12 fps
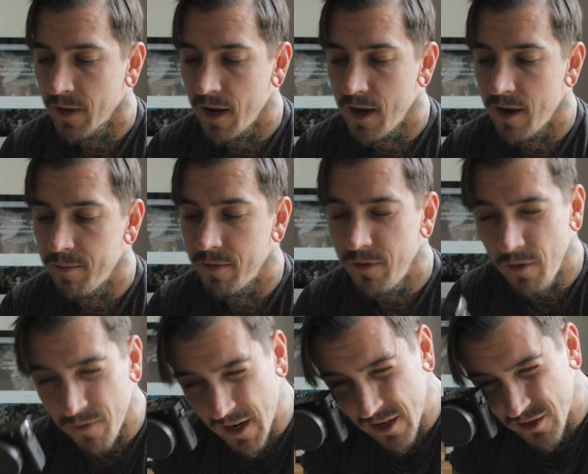Um, the
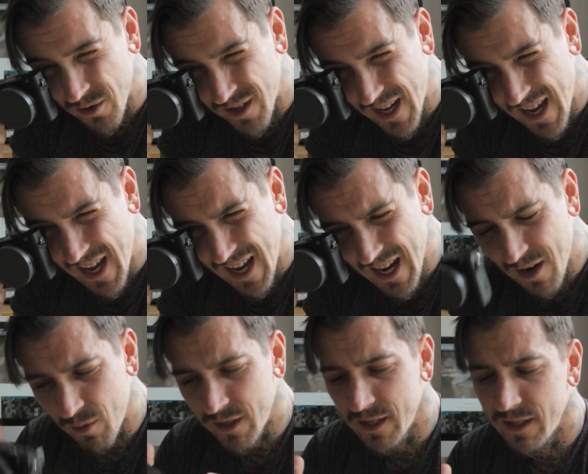viewfinder is okay. I
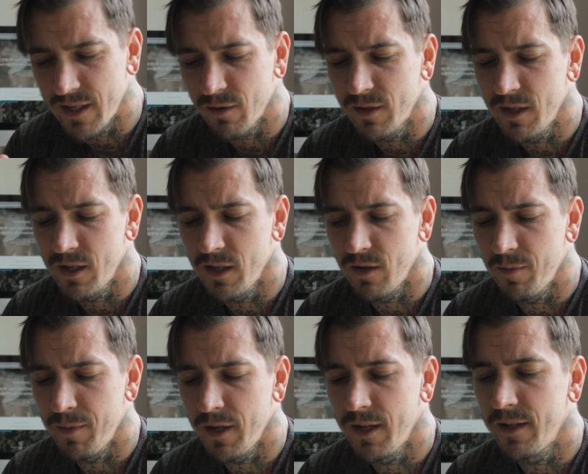wish it tilted a little
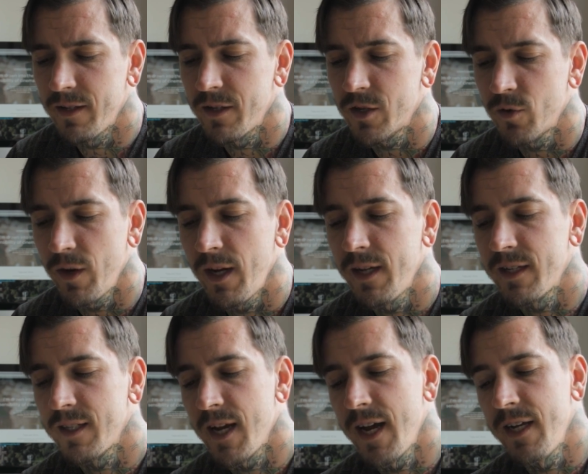bit. The screen
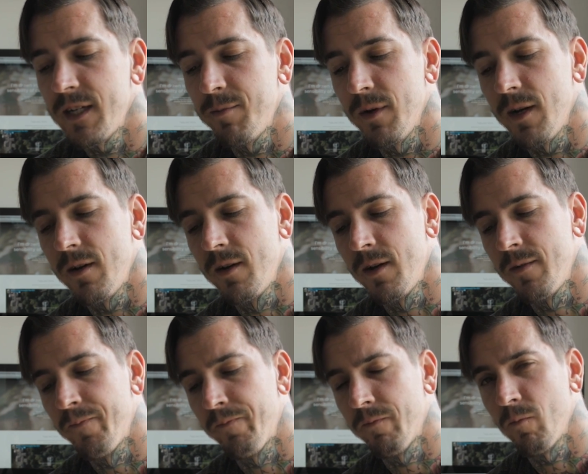is nice, but
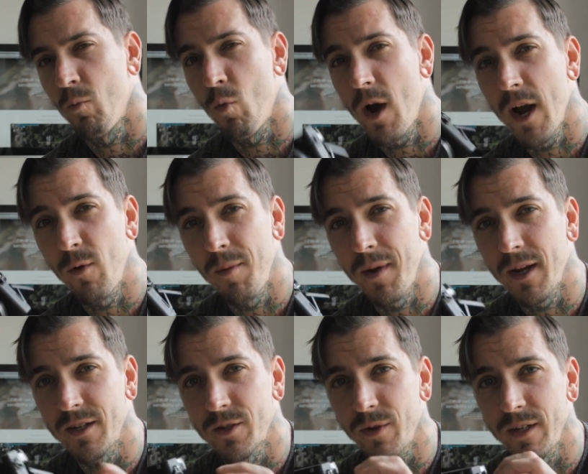why are we
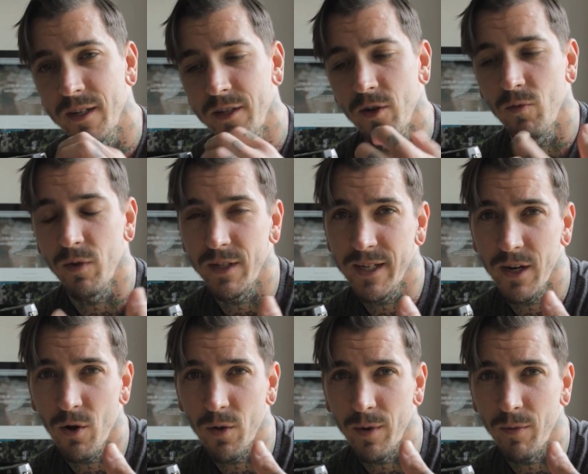making screens that don't rotate
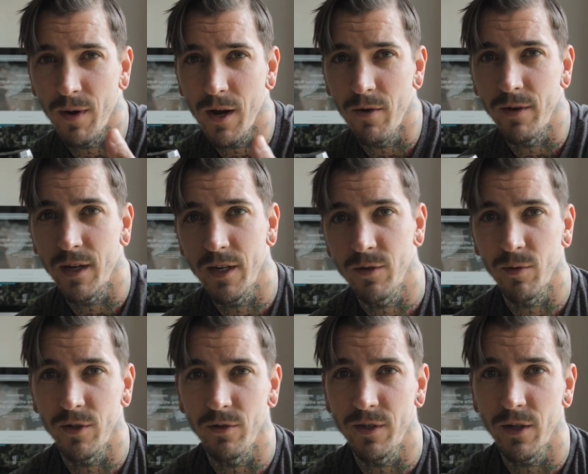all the way around in case you
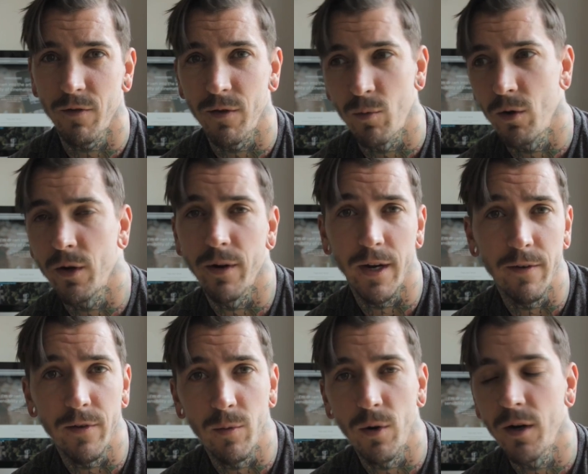want to do selfie work or
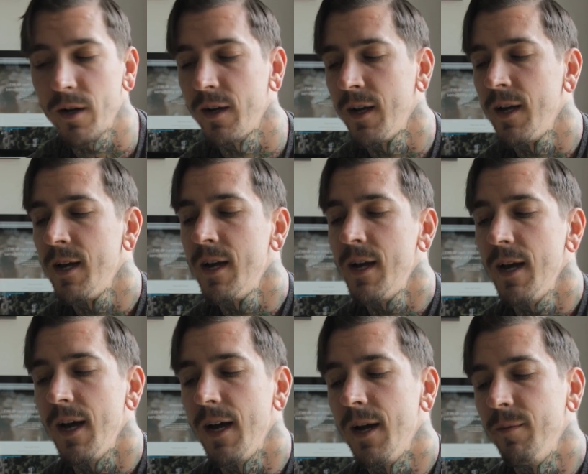interview work?
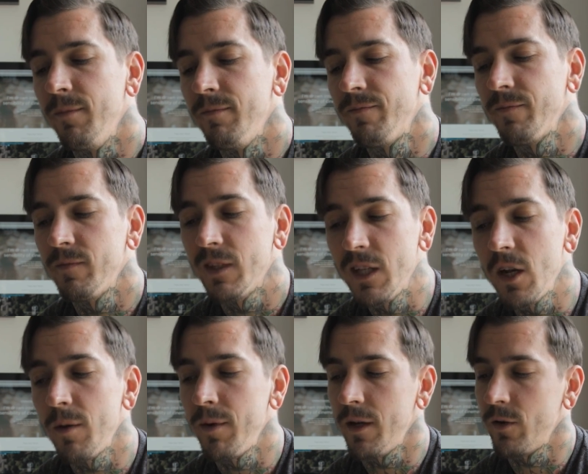Um, a um,
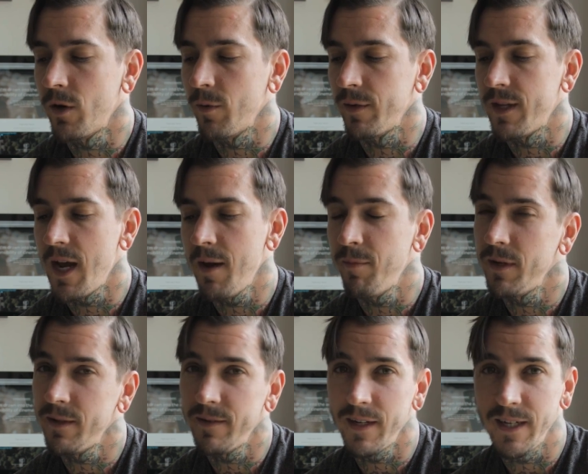little bit annoying with that,
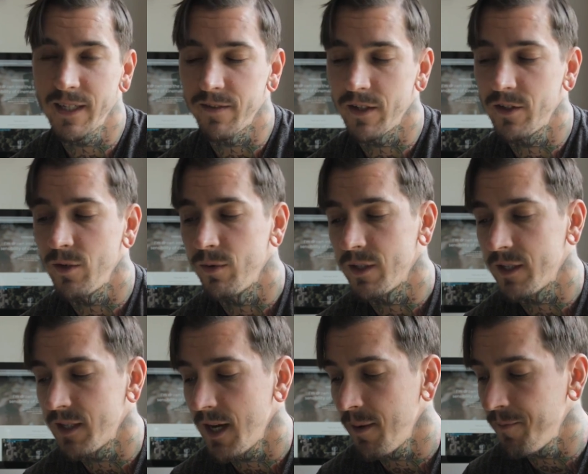but ASMS 2 is the
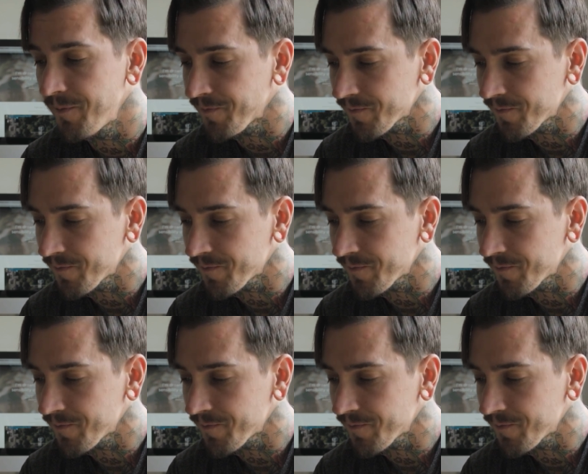same.